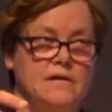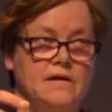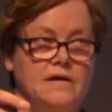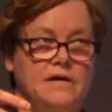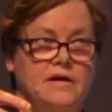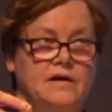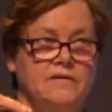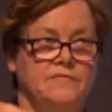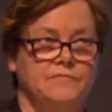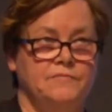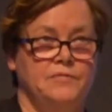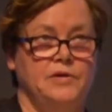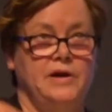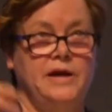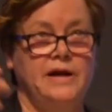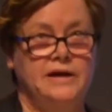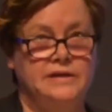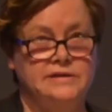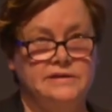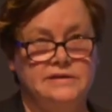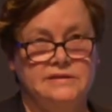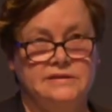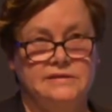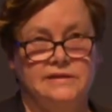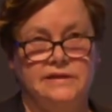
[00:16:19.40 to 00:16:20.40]
of
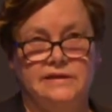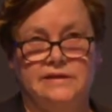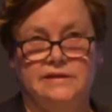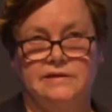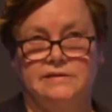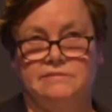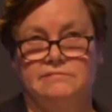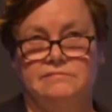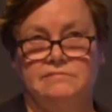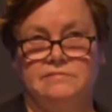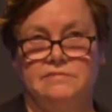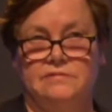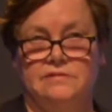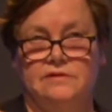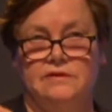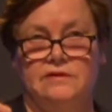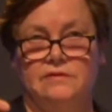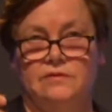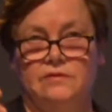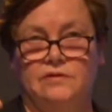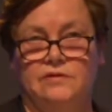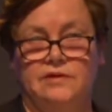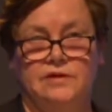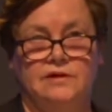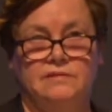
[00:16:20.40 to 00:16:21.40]
practice, like
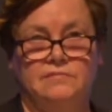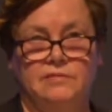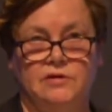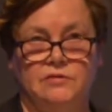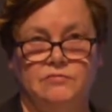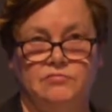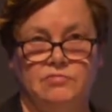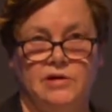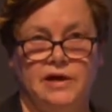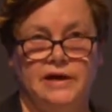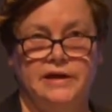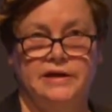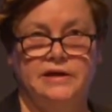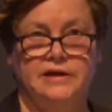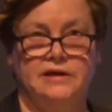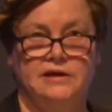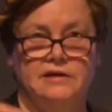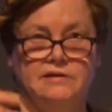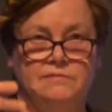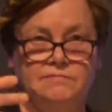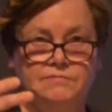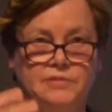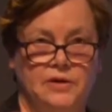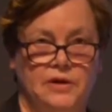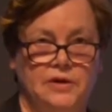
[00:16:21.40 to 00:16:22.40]
they can be
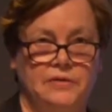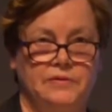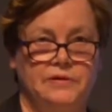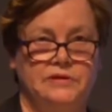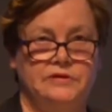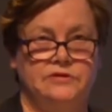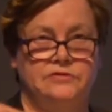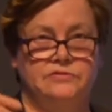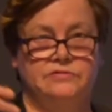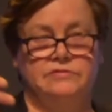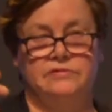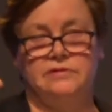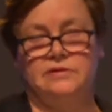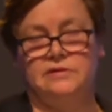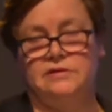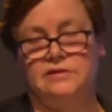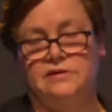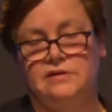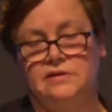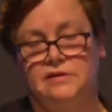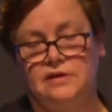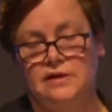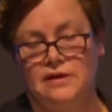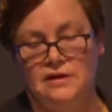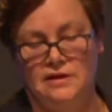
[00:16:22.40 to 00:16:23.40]
writing,
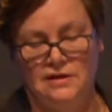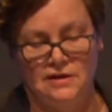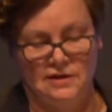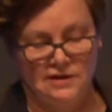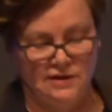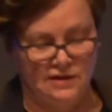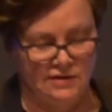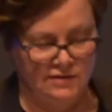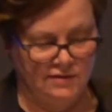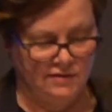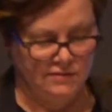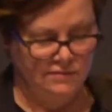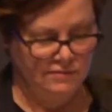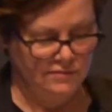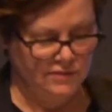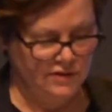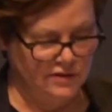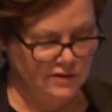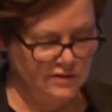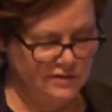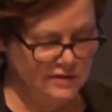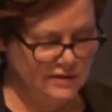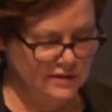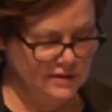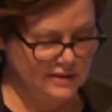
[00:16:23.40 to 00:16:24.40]
poetry,
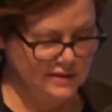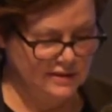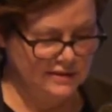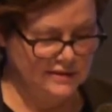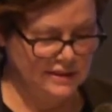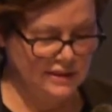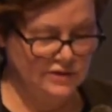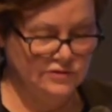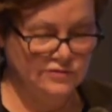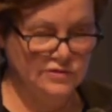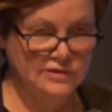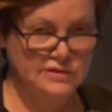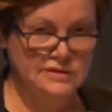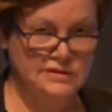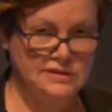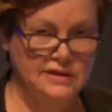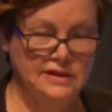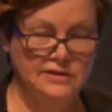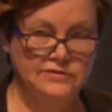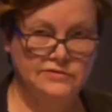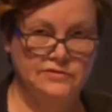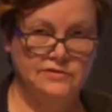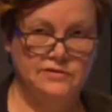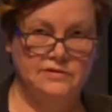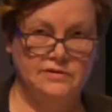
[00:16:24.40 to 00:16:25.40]
music, et cetera, et
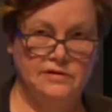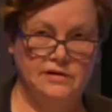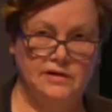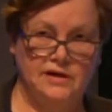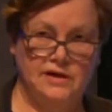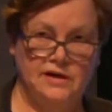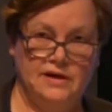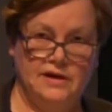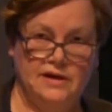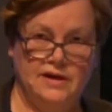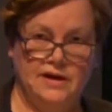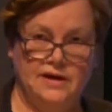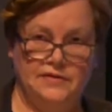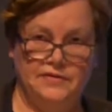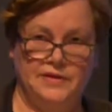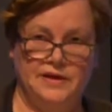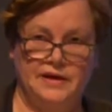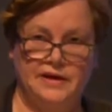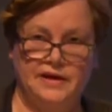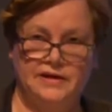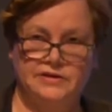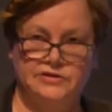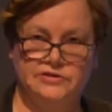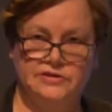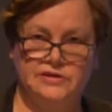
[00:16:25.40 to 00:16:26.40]
cetera, they
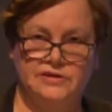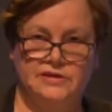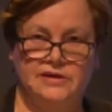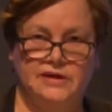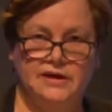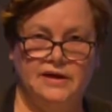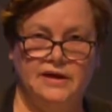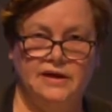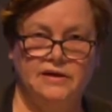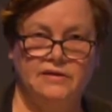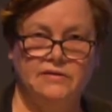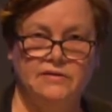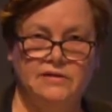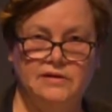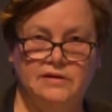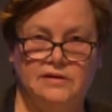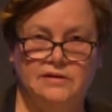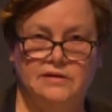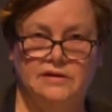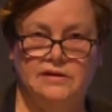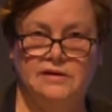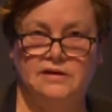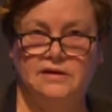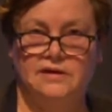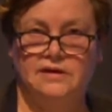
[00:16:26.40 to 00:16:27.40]
actually
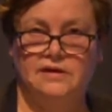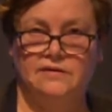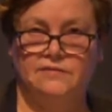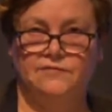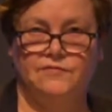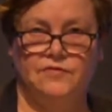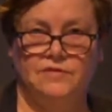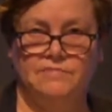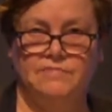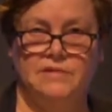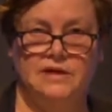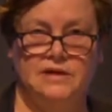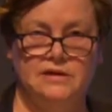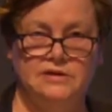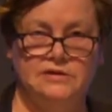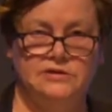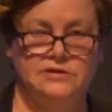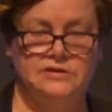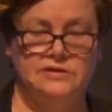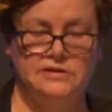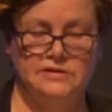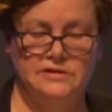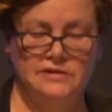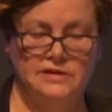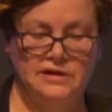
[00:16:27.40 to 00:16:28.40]
carry
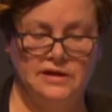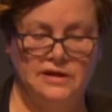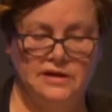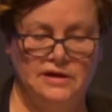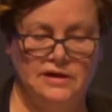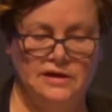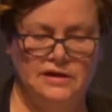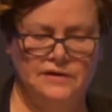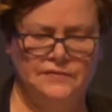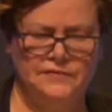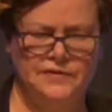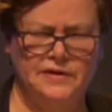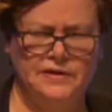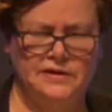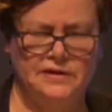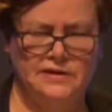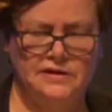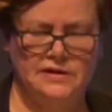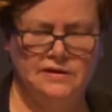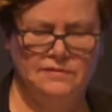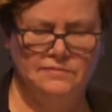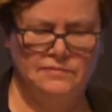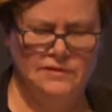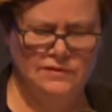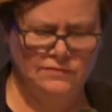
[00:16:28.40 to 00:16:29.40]
information uh, that
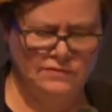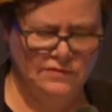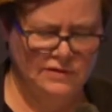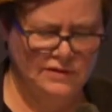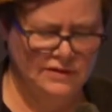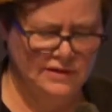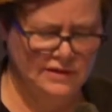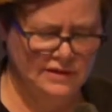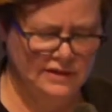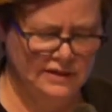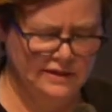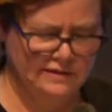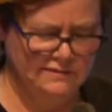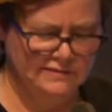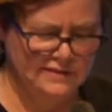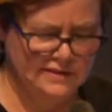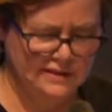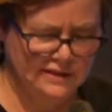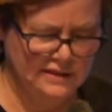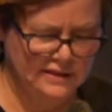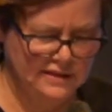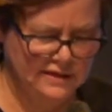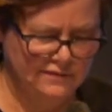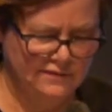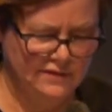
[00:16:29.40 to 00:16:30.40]
can be really kind of
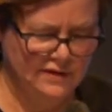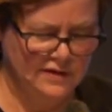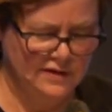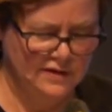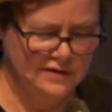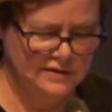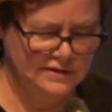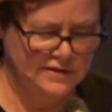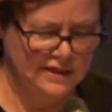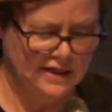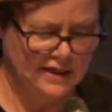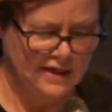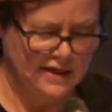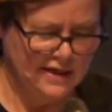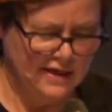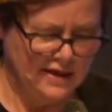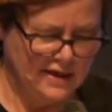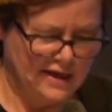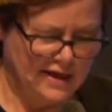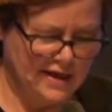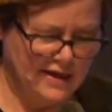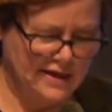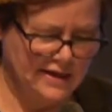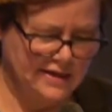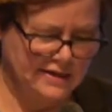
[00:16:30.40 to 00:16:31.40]
significant.
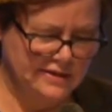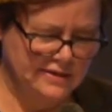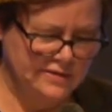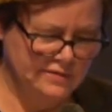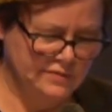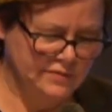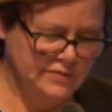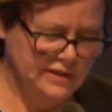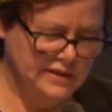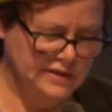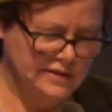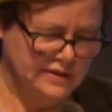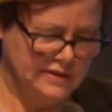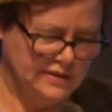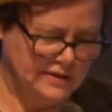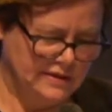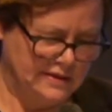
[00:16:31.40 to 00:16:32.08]
And we,